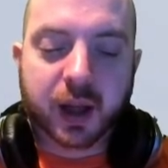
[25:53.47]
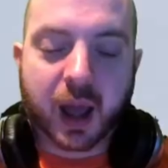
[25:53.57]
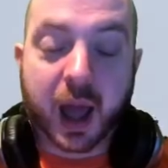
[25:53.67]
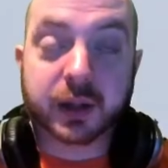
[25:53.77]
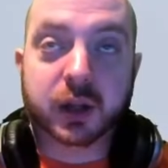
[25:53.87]

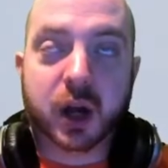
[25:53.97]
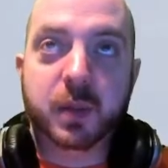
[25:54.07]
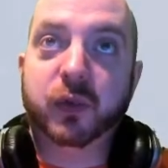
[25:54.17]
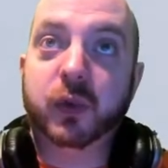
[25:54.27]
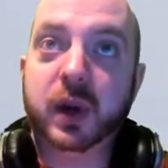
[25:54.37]
at time
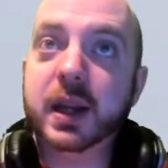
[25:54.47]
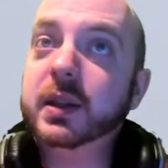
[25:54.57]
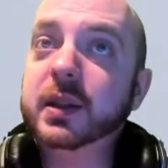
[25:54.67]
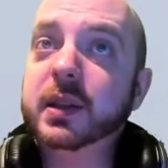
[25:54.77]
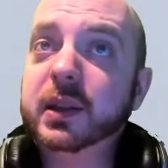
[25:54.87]
of
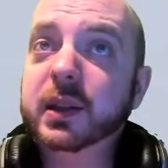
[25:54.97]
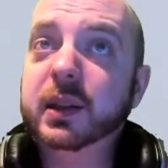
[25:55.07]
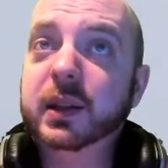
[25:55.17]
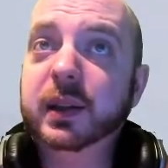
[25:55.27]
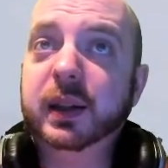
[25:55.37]
release,
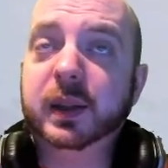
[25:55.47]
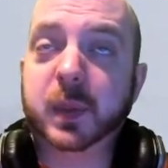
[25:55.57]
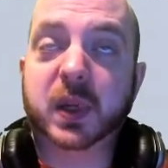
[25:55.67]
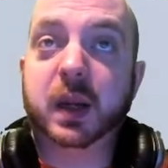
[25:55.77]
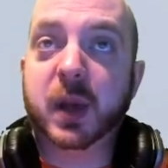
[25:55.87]
I
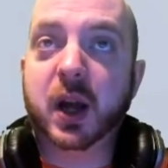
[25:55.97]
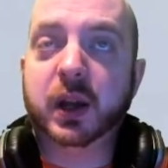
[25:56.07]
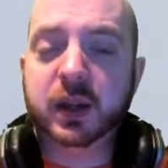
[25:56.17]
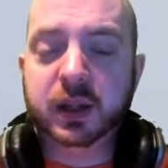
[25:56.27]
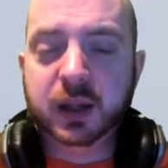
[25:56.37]
suppose it could be
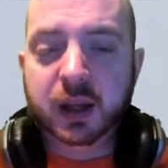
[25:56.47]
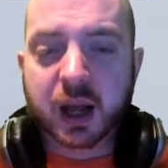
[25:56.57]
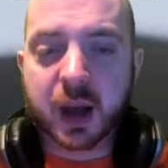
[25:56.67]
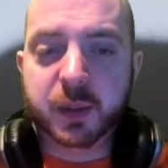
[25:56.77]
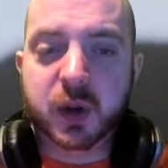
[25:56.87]
argued,
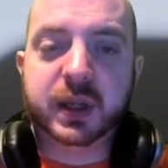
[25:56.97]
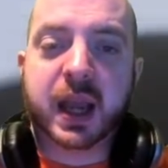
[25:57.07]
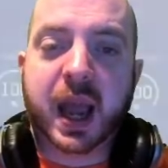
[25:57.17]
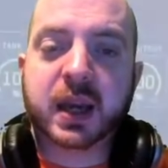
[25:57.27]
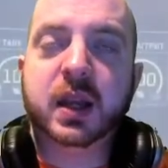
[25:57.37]
using
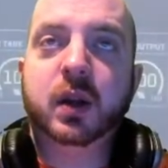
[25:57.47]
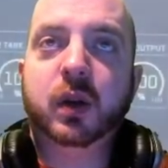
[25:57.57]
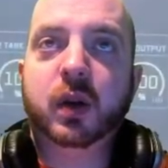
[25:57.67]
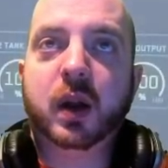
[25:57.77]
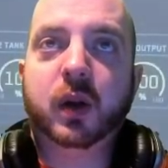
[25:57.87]
any
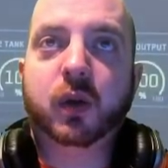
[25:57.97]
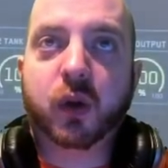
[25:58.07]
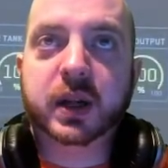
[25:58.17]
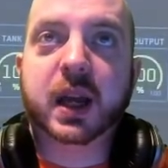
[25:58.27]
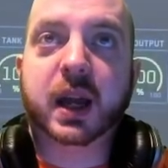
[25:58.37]

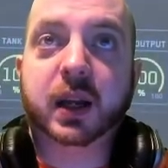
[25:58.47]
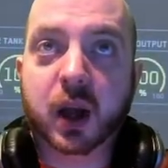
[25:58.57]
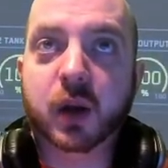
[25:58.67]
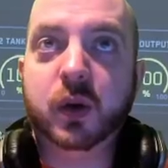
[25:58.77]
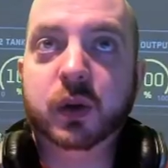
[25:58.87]
Crytek
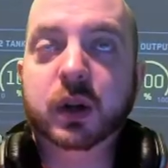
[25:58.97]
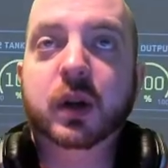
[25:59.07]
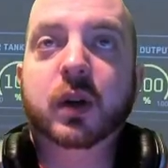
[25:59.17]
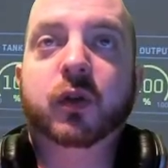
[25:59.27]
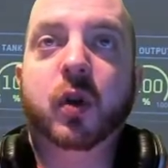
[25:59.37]
code
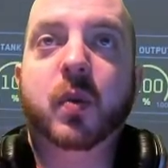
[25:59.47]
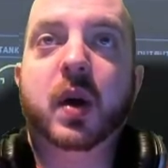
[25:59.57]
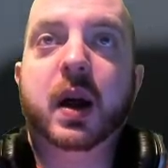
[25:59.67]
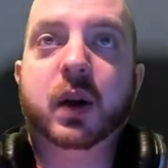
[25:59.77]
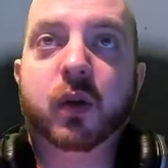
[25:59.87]
from
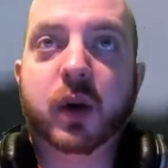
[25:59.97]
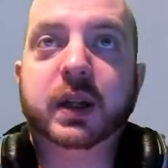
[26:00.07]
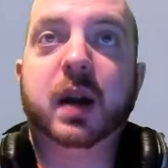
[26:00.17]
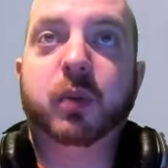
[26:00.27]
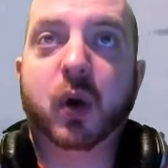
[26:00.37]
a
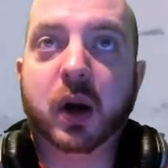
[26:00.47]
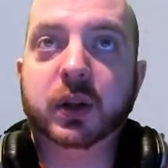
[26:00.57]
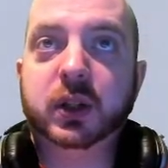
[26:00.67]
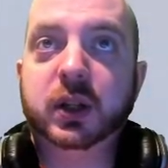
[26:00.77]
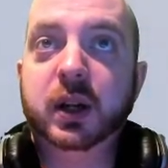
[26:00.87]
Crytek
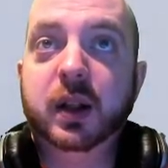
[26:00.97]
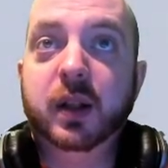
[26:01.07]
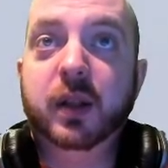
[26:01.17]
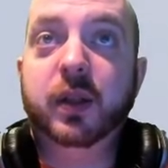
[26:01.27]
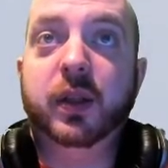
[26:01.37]
branch
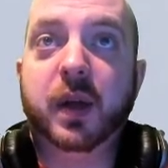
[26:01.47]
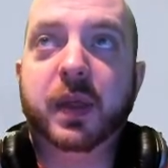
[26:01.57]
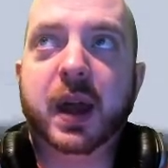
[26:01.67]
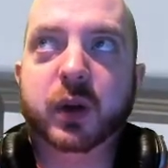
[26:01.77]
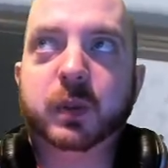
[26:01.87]
that
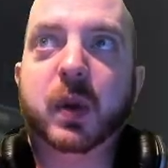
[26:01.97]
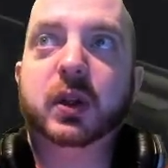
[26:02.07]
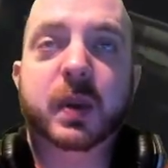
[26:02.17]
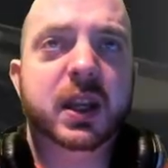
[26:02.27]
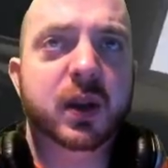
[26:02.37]
they're not supposed
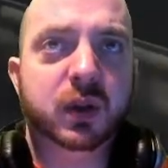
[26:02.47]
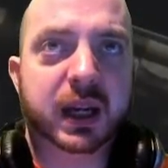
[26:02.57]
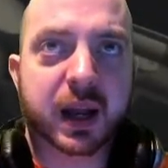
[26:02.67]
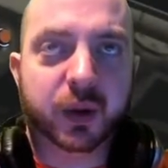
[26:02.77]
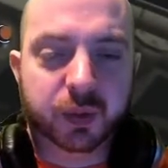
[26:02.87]
to be using
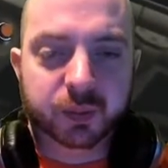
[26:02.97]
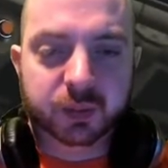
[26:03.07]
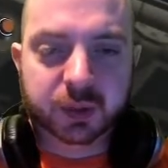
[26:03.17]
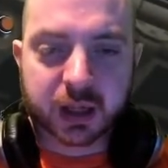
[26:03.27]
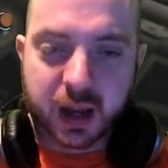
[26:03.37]
now,
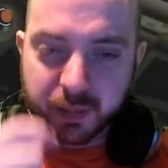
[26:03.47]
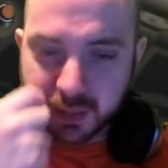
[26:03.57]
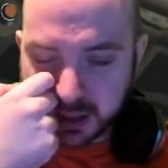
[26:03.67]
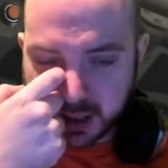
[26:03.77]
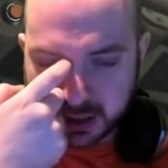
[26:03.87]

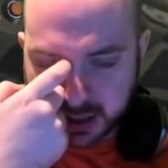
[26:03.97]
because